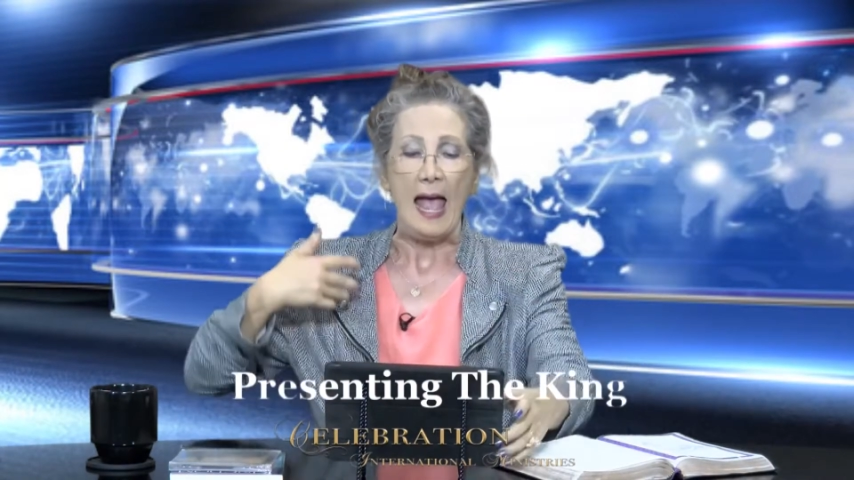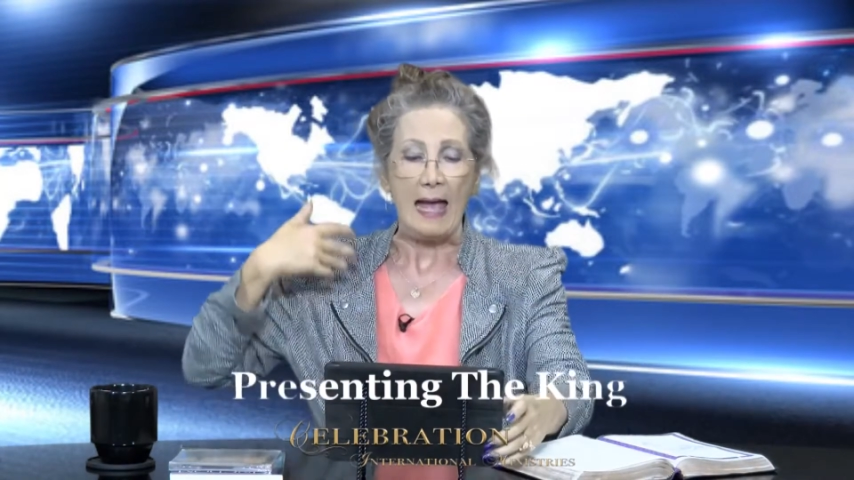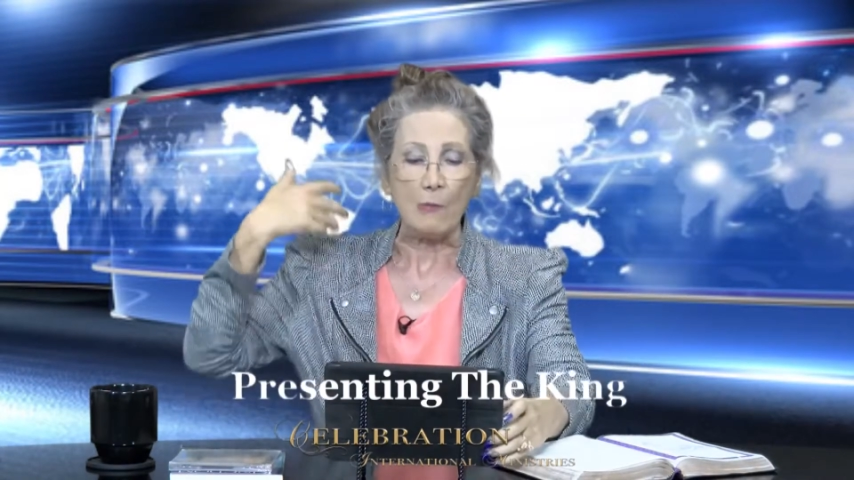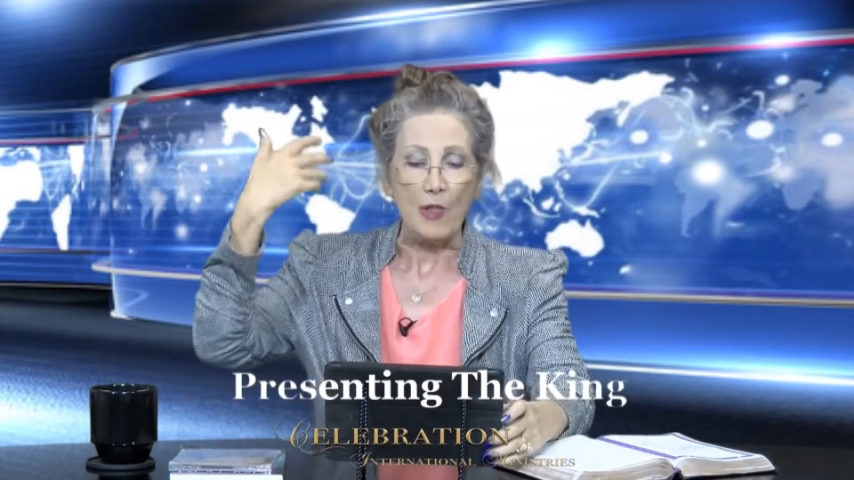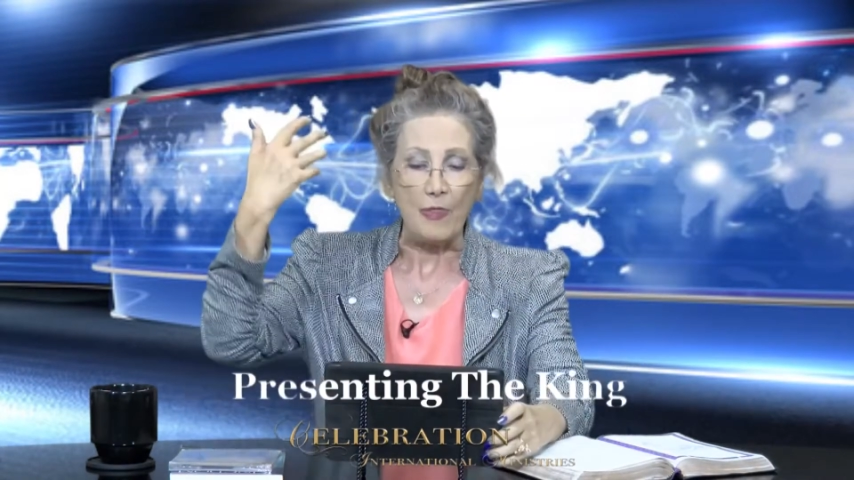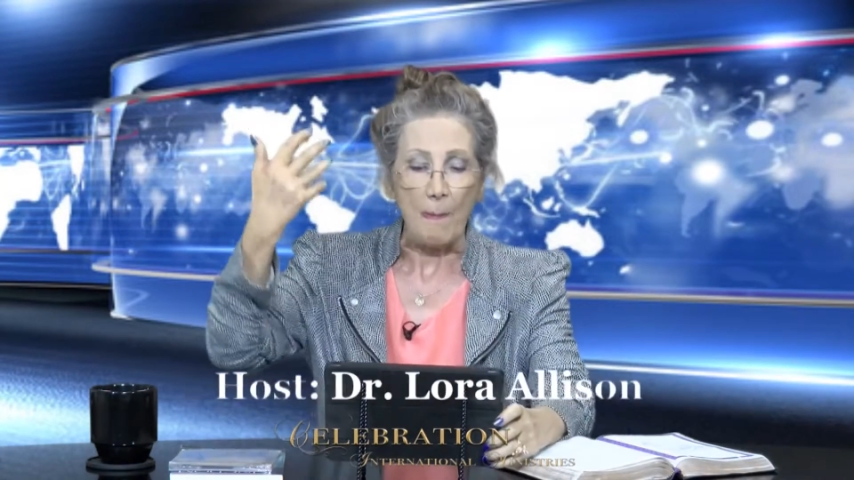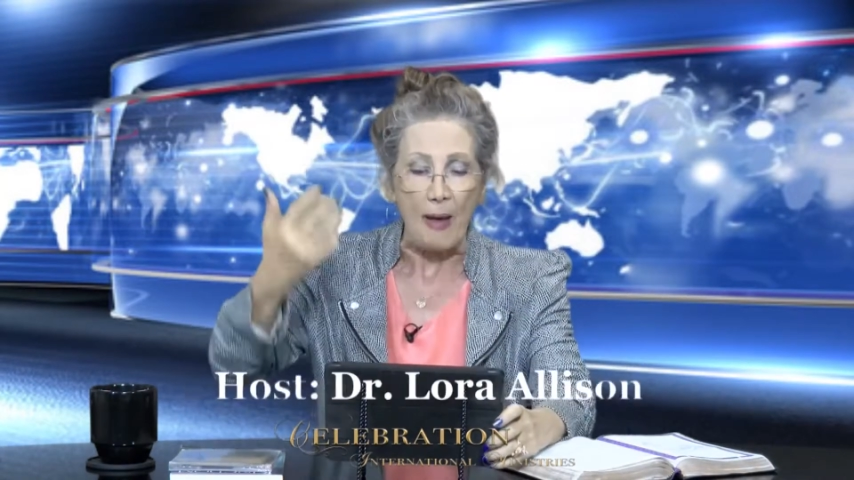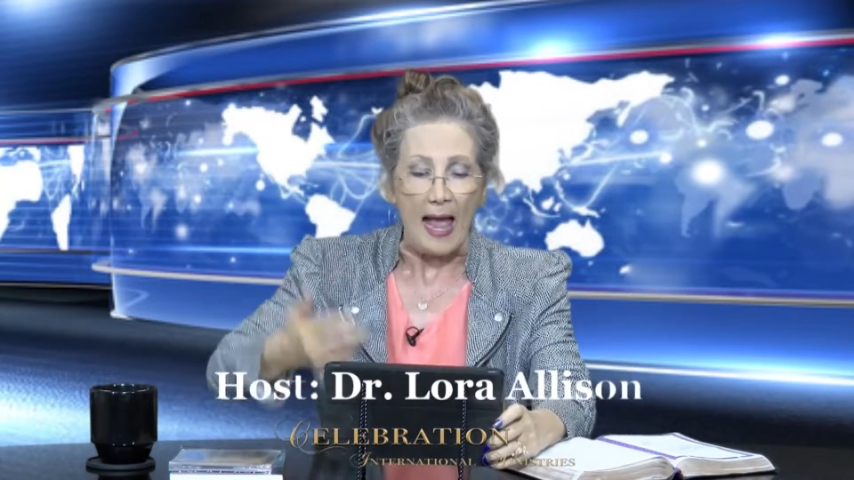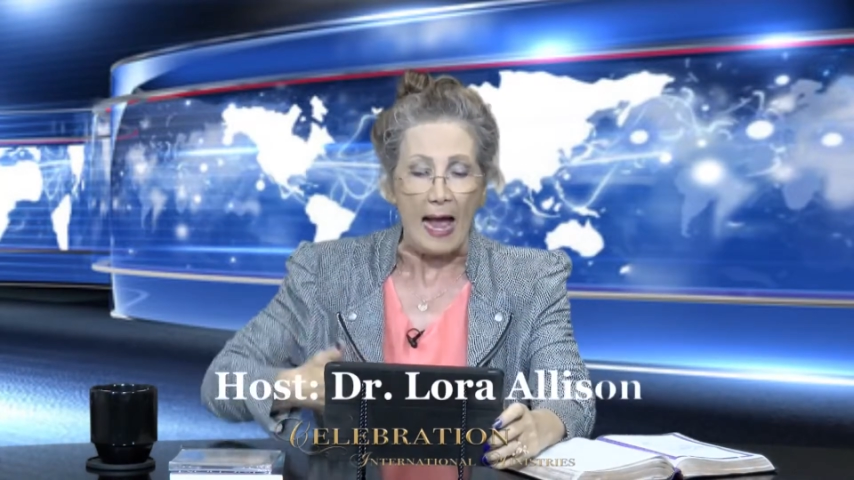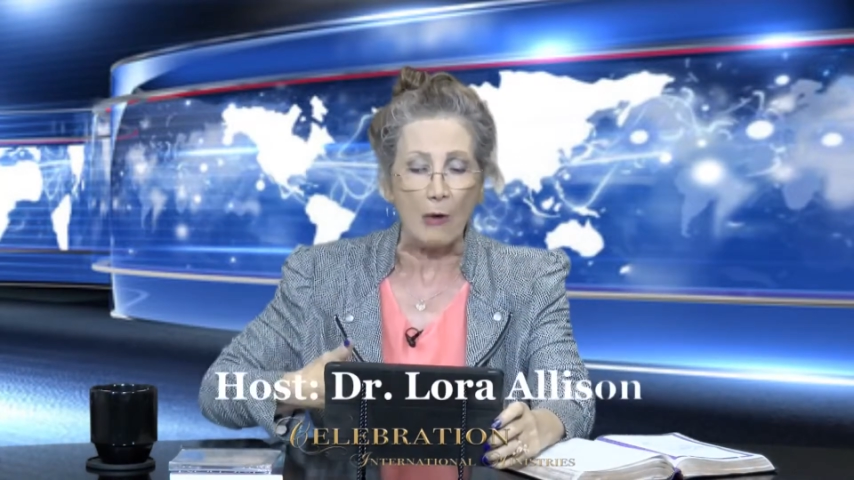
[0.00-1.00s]
and with the
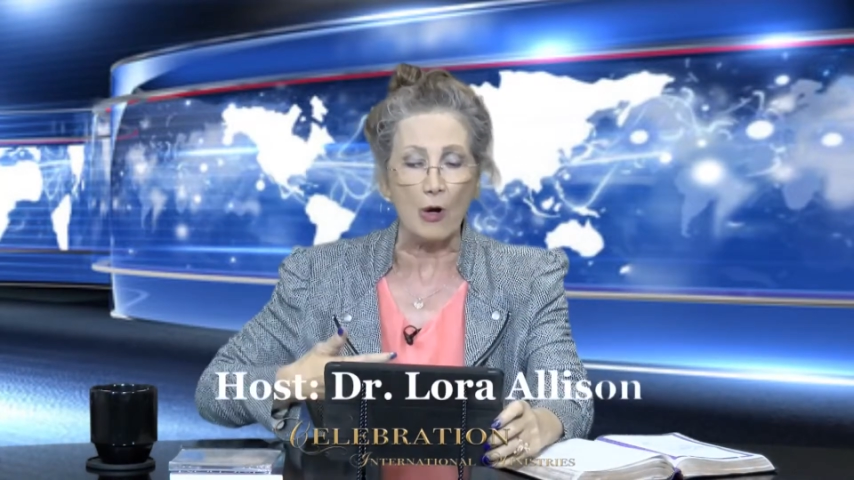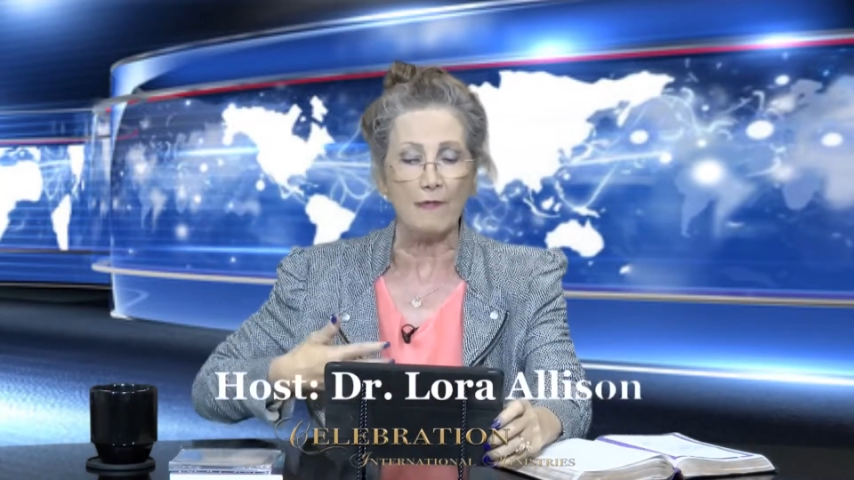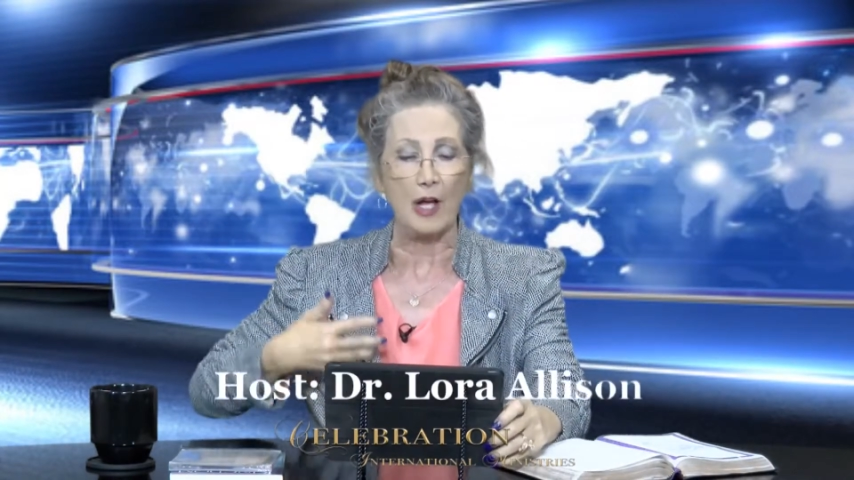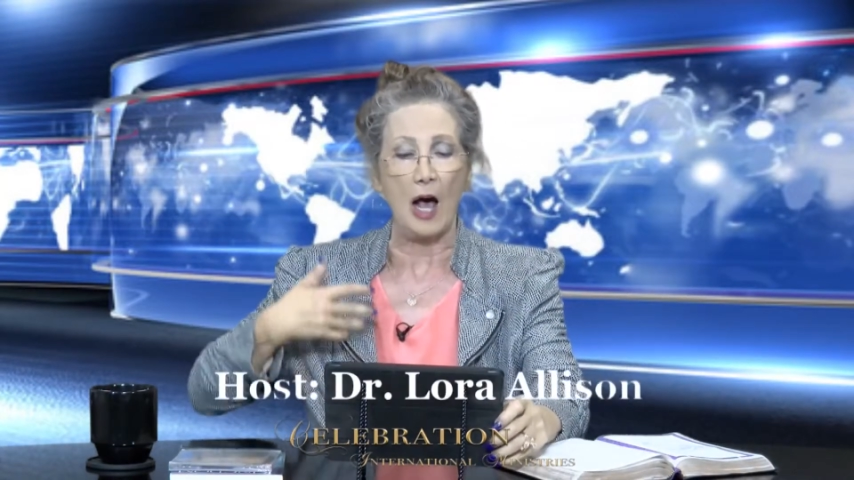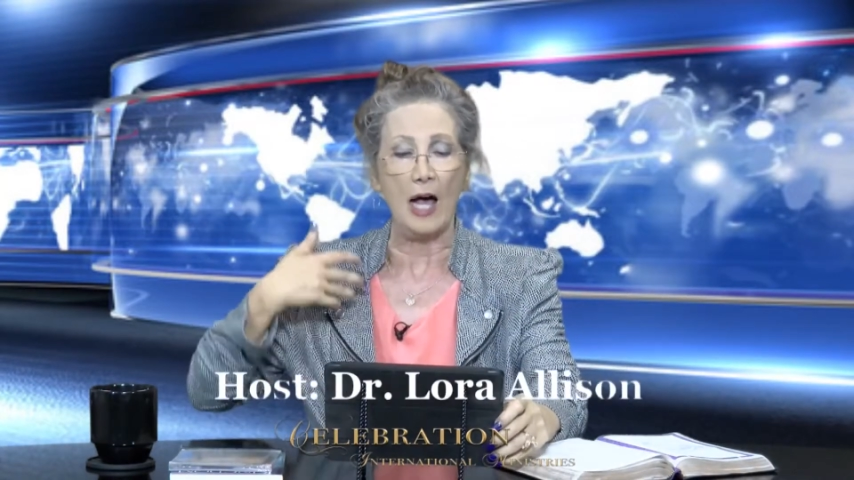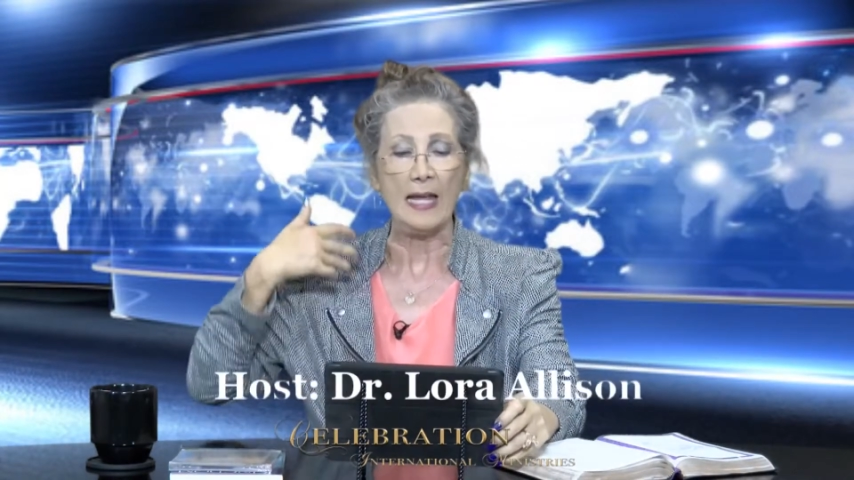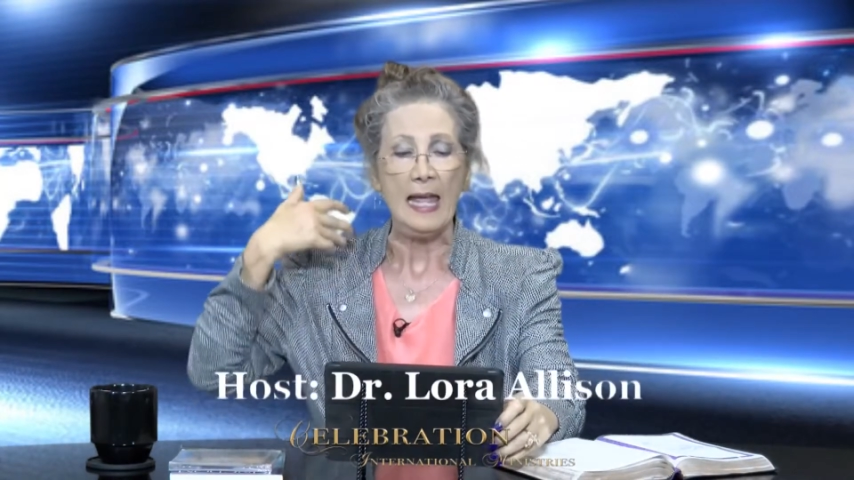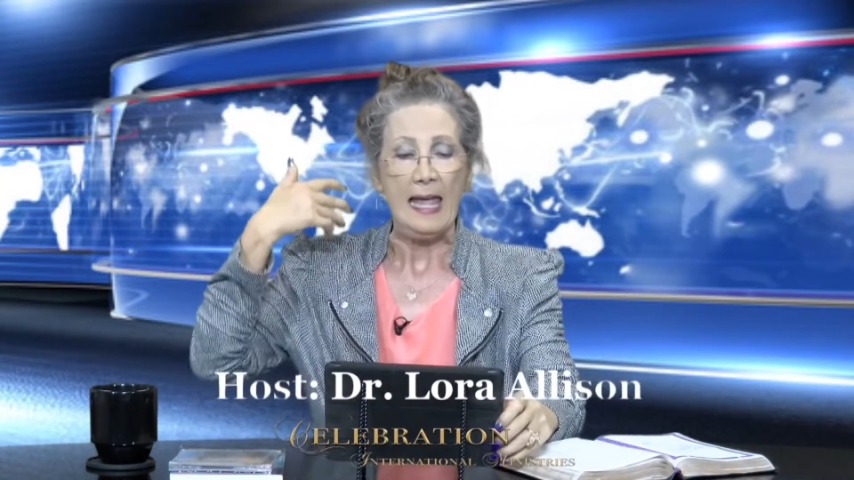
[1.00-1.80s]
power of God